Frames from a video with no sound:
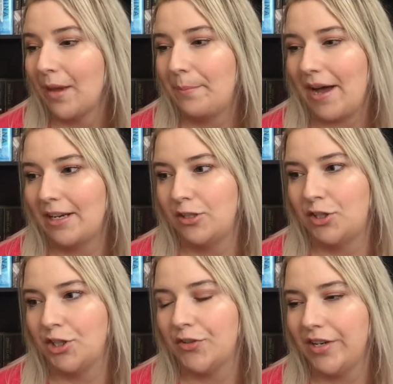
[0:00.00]
But
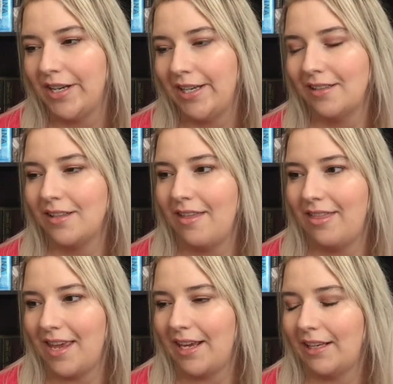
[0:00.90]
during
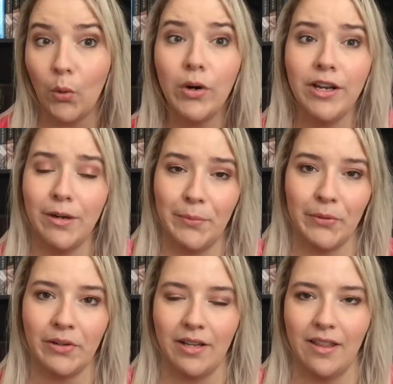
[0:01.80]
the
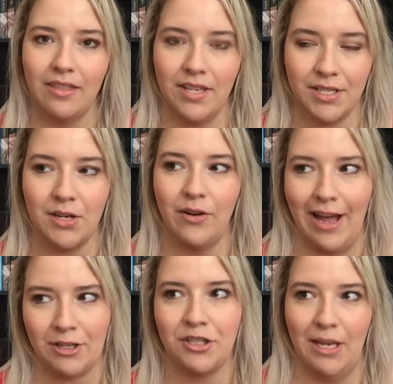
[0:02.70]
audiobook, the song
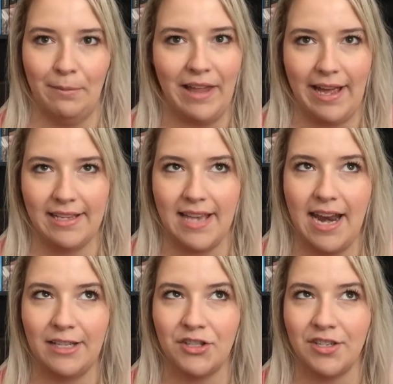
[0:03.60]
actually plays,
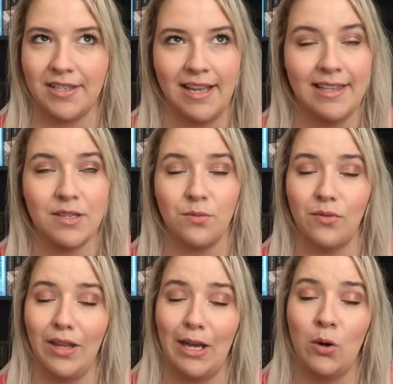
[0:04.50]
and it's just like this
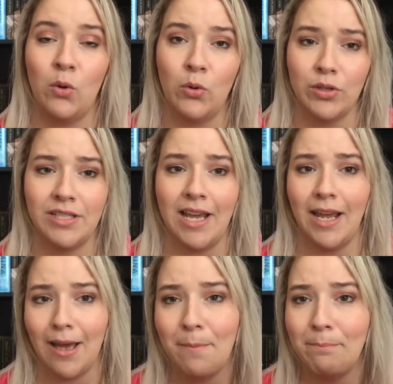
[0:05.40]
really
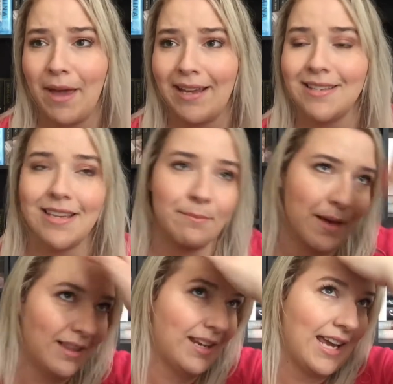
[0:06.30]
haunting, amazing
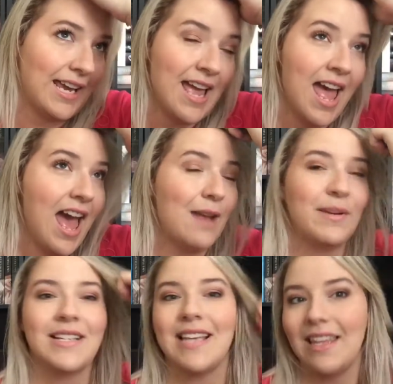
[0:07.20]
melody. And
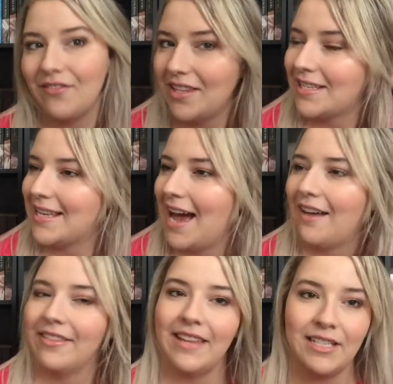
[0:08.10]
because they live in the
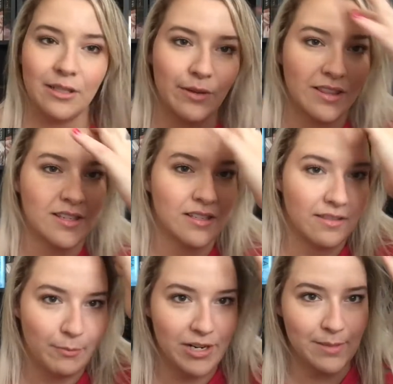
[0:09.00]
south and they deal with,
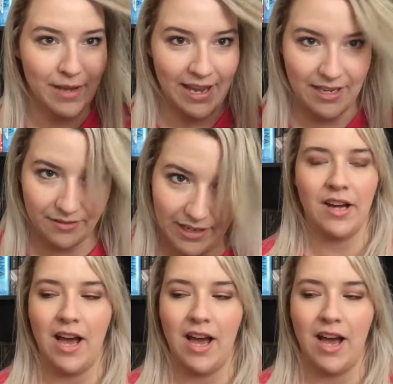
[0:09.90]
what is my hair doing?